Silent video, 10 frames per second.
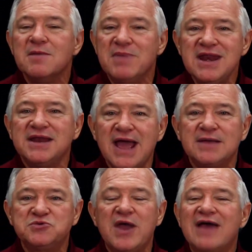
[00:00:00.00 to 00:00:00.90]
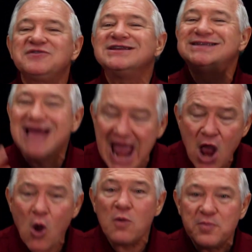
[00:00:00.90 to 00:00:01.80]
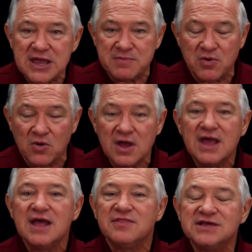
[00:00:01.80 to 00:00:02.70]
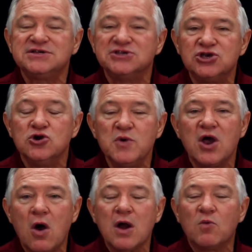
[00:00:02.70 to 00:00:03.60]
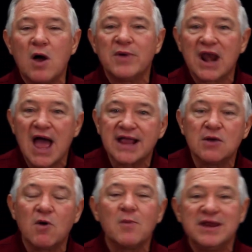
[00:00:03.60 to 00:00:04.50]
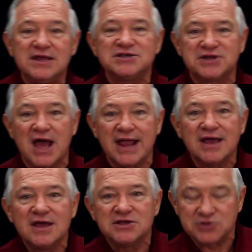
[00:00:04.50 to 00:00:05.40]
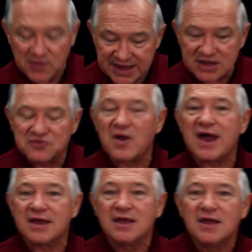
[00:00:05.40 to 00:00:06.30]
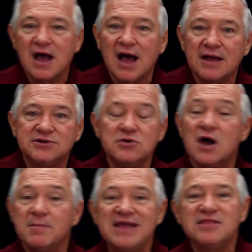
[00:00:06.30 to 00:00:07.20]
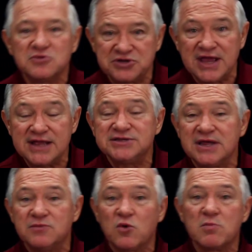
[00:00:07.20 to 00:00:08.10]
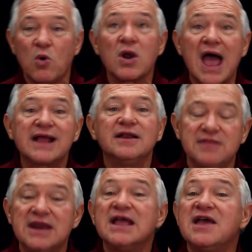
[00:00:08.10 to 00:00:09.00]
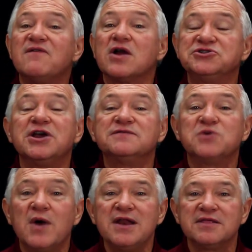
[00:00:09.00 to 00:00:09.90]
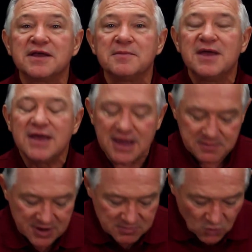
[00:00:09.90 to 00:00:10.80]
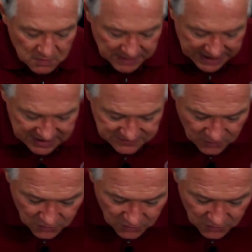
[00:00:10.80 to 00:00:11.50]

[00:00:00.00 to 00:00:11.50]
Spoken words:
Many times we have to tell people this is who we are and what we like and what we dislike so they can try to meet those needs, and we're more likely then to give ourselves away to them and build more meaningful